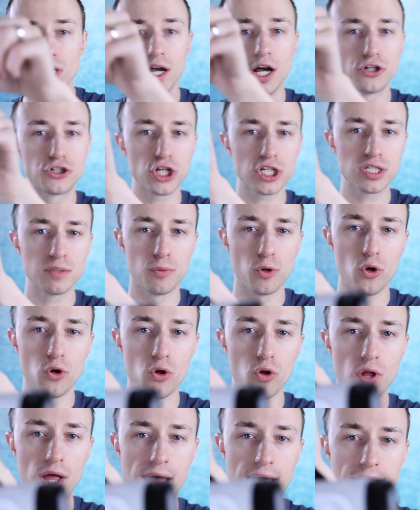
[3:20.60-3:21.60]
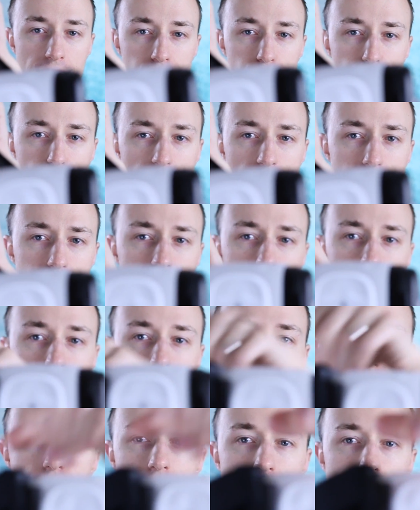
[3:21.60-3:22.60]
adjustable head straps
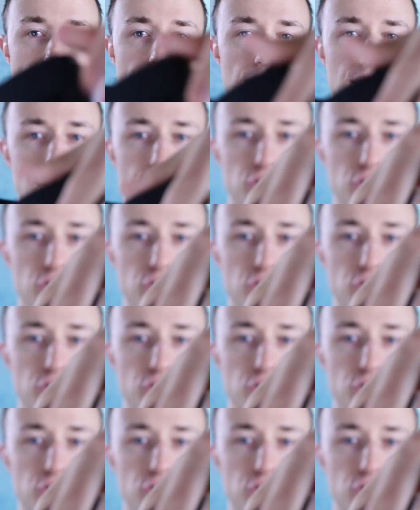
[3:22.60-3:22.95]
and